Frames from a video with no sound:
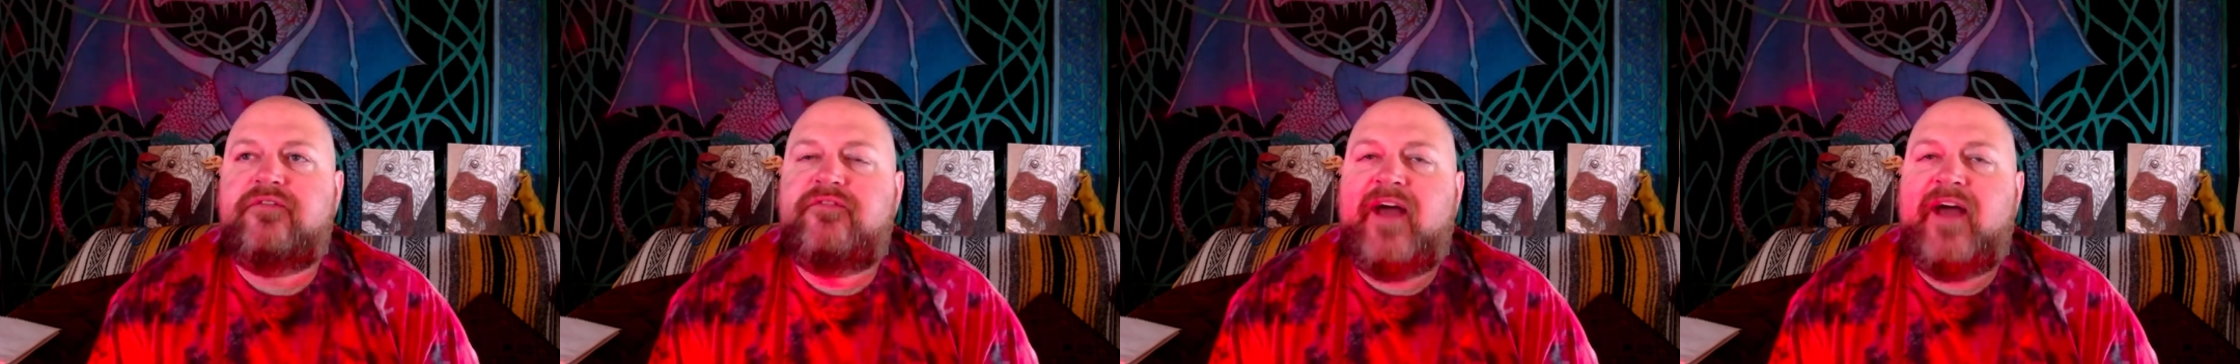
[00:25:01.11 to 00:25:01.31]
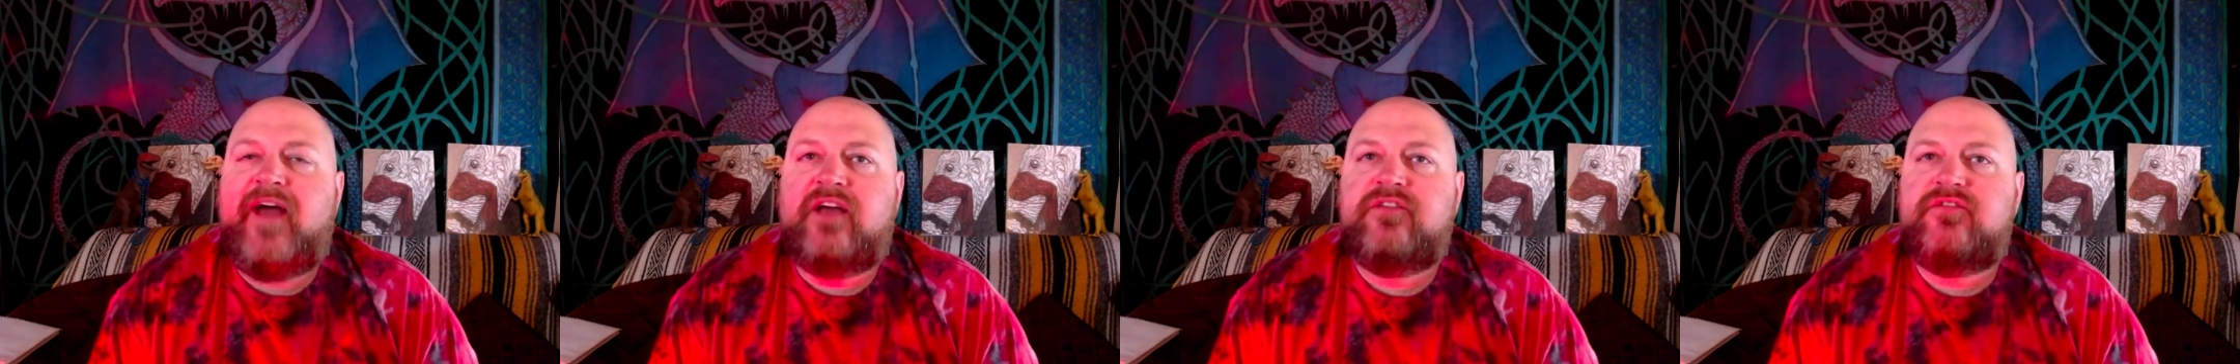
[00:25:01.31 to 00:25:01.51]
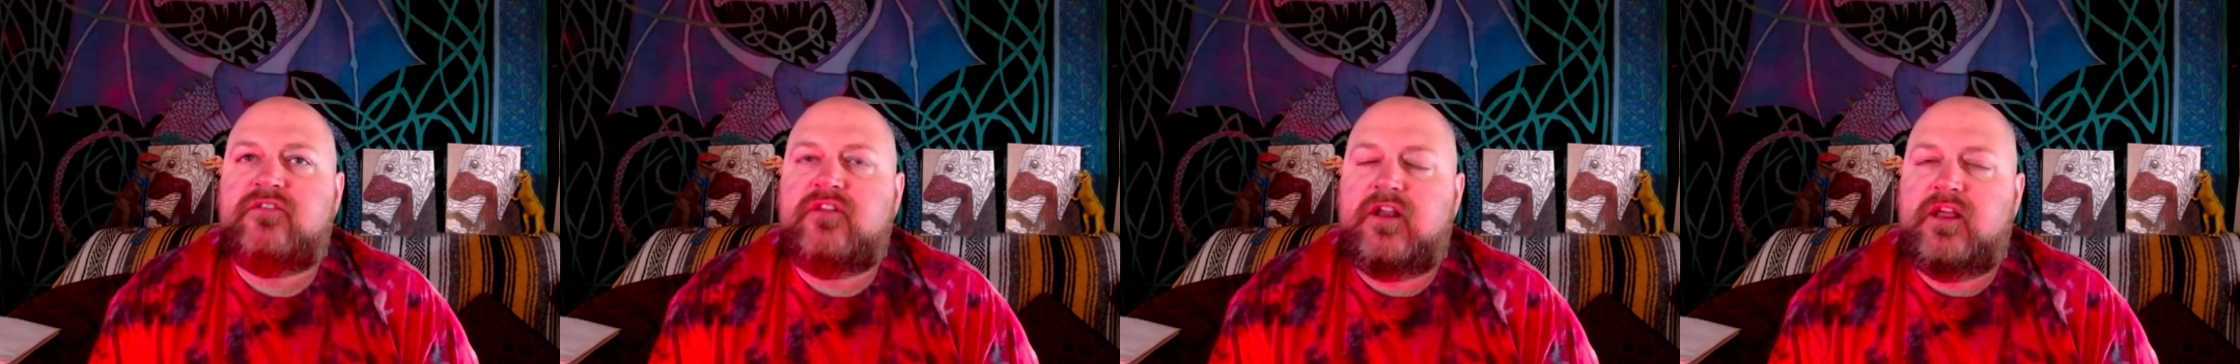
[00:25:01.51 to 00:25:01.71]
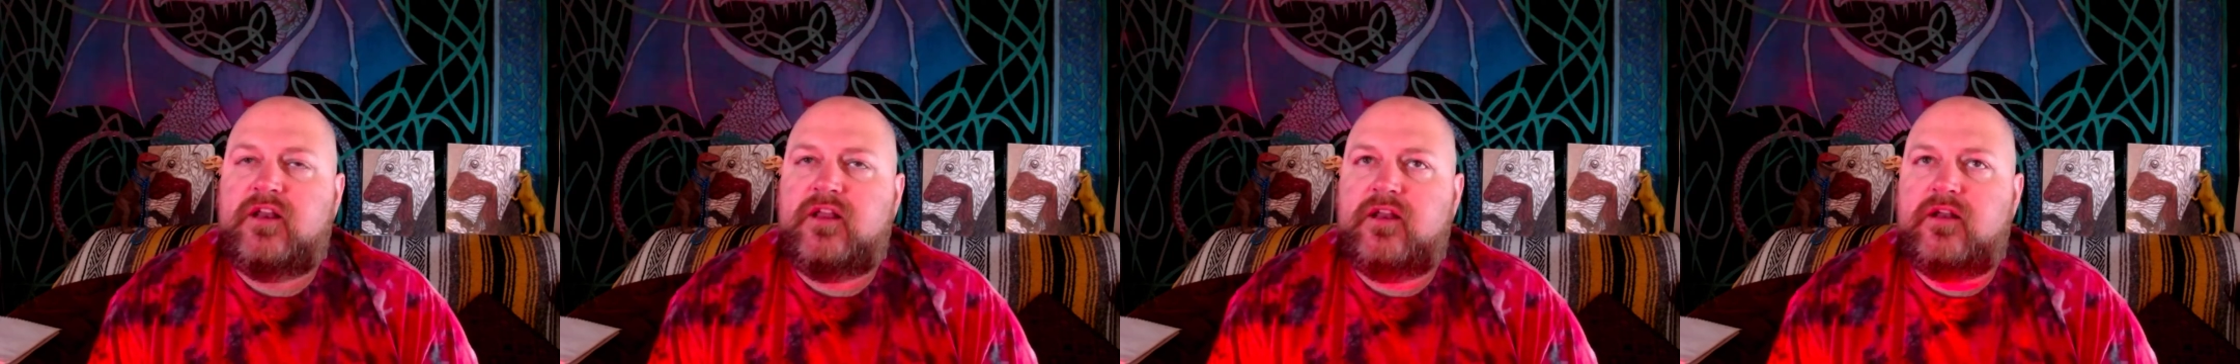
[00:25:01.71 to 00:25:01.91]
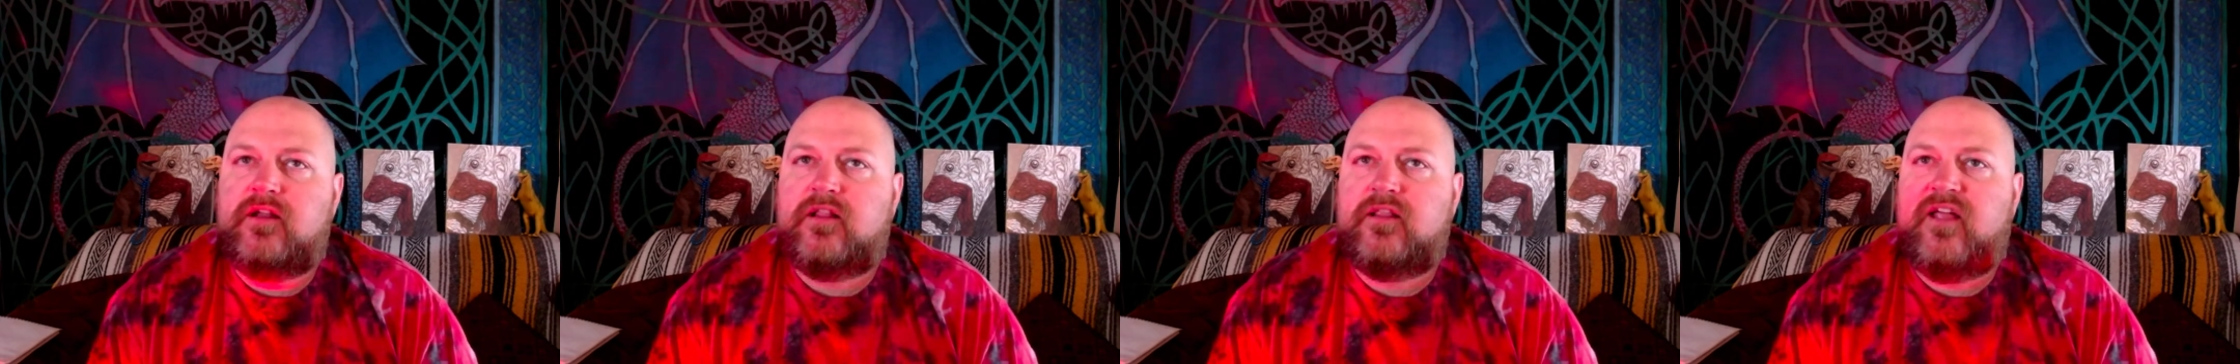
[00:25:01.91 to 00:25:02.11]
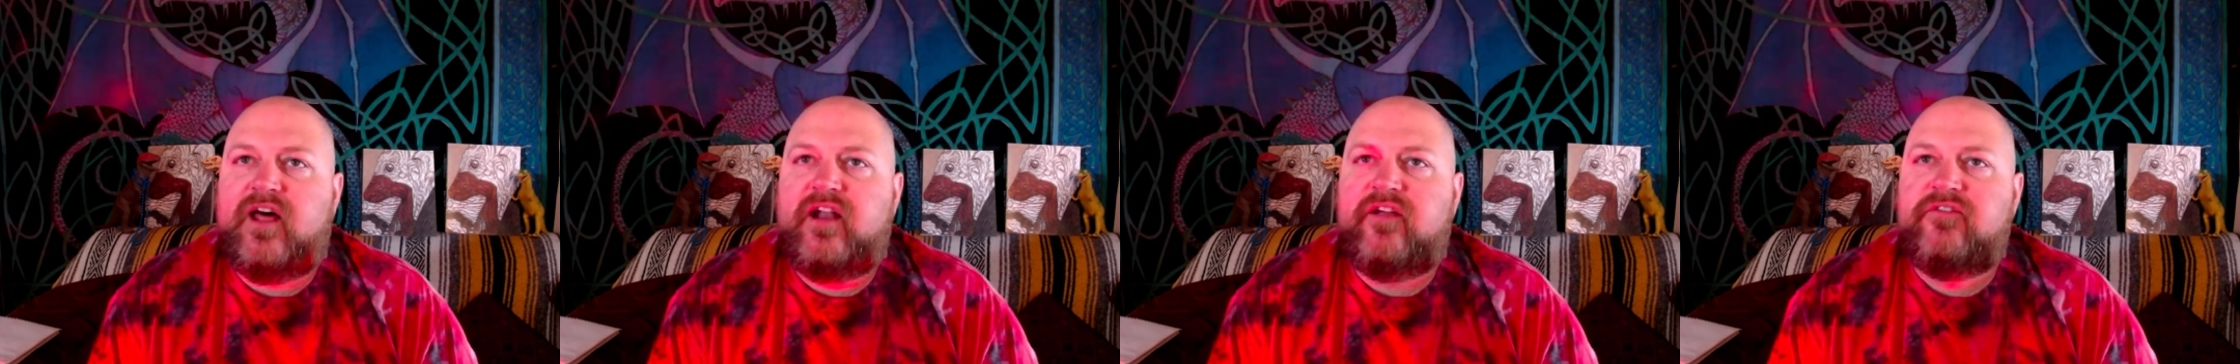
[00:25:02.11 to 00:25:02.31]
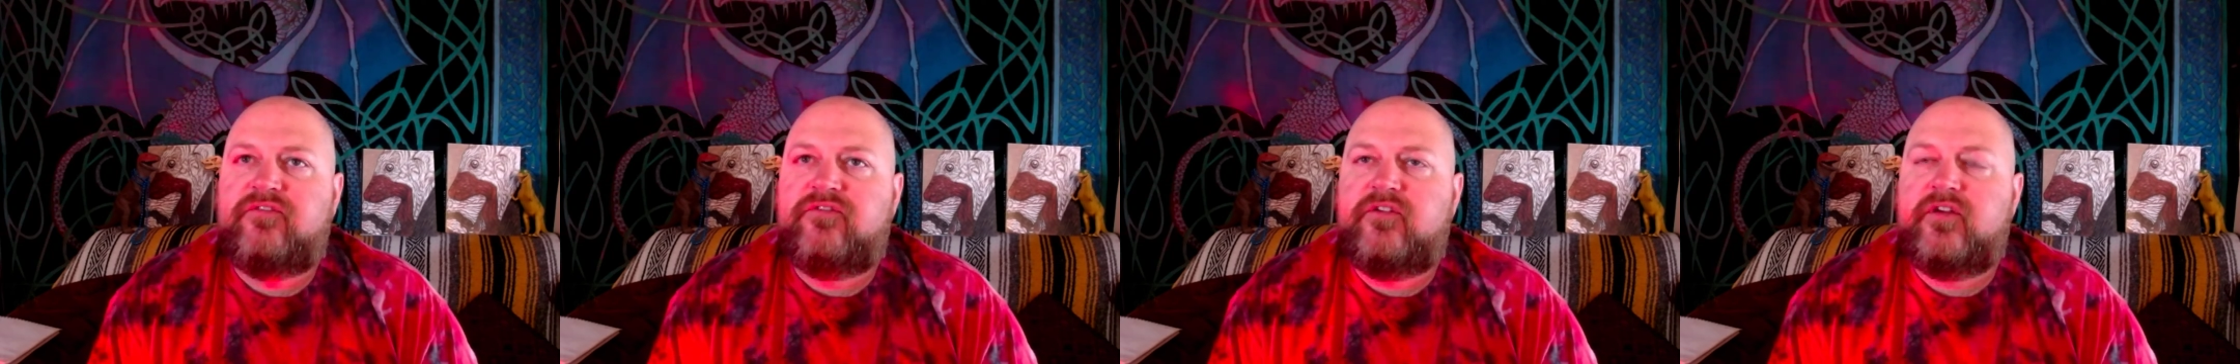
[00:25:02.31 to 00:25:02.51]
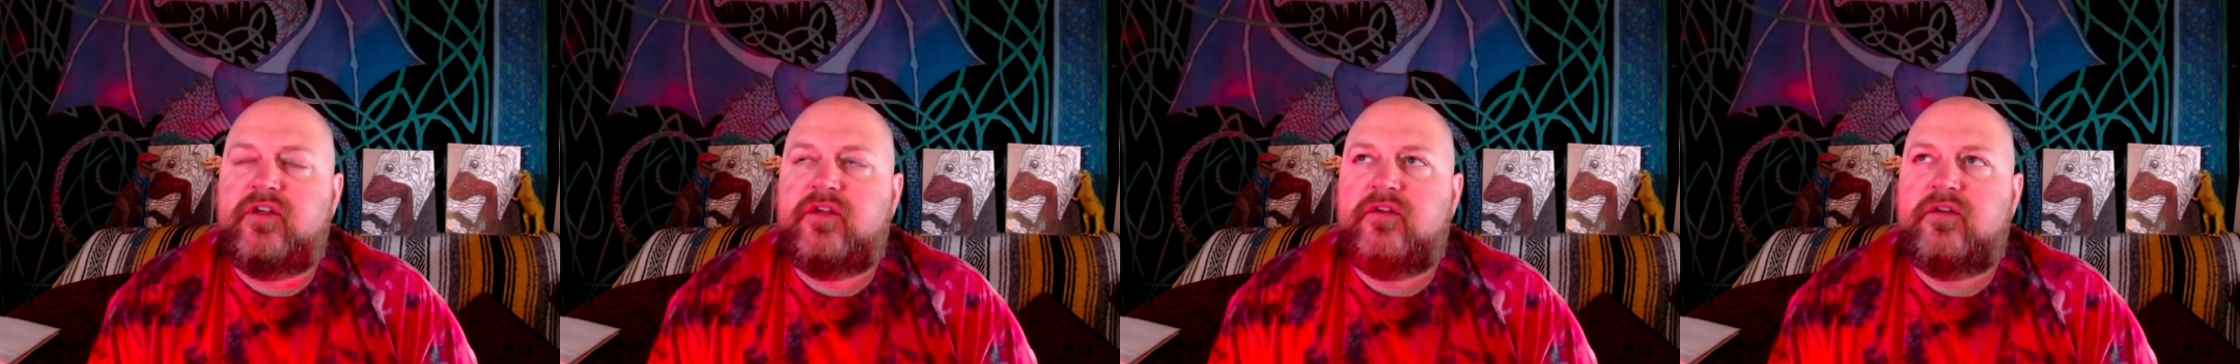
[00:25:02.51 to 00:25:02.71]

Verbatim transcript: fascinating, a lot of